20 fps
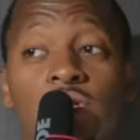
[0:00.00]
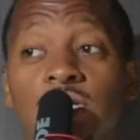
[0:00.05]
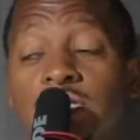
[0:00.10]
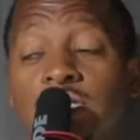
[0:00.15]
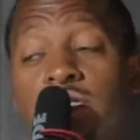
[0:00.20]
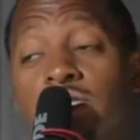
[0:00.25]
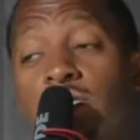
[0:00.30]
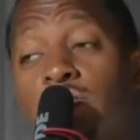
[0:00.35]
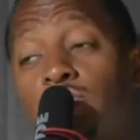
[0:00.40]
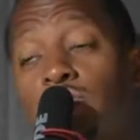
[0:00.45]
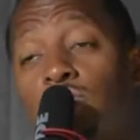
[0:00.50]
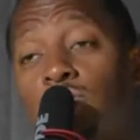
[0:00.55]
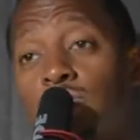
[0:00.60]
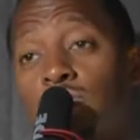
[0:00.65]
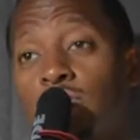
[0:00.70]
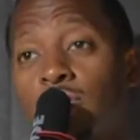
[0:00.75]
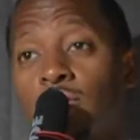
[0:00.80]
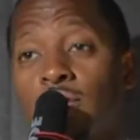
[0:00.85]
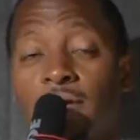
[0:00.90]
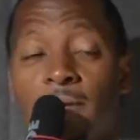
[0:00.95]
this is a true
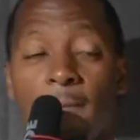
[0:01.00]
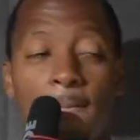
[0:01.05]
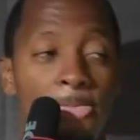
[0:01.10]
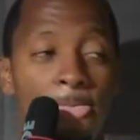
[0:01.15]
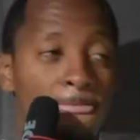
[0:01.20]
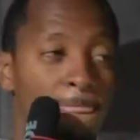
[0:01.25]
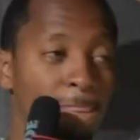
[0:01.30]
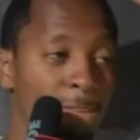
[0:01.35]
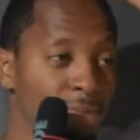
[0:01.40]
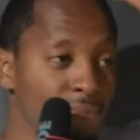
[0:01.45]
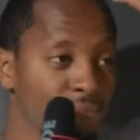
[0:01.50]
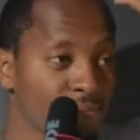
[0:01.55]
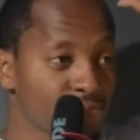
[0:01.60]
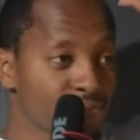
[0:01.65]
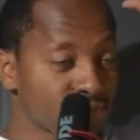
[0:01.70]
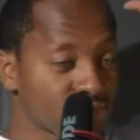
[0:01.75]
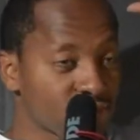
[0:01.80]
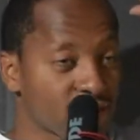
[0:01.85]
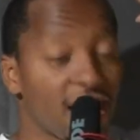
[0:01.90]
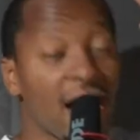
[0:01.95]
story.
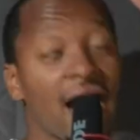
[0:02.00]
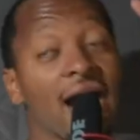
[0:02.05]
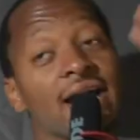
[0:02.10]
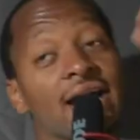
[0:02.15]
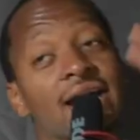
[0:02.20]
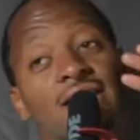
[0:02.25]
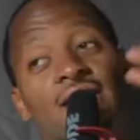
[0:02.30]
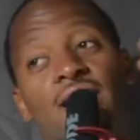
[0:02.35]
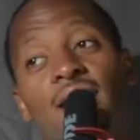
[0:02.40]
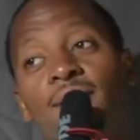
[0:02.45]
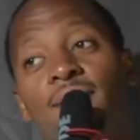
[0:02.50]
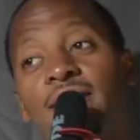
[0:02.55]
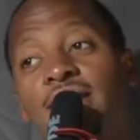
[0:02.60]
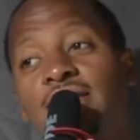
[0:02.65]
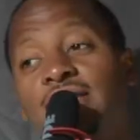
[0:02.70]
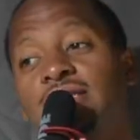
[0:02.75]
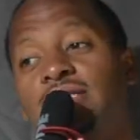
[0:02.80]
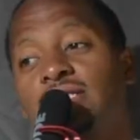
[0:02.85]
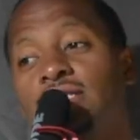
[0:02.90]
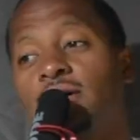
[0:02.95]
I cannot
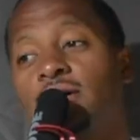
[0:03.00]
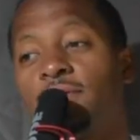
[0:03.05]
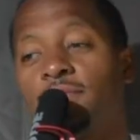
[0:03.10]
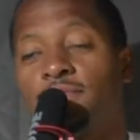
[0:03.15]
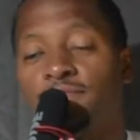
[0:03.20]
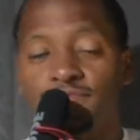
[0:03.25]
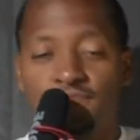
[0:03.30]
make this up.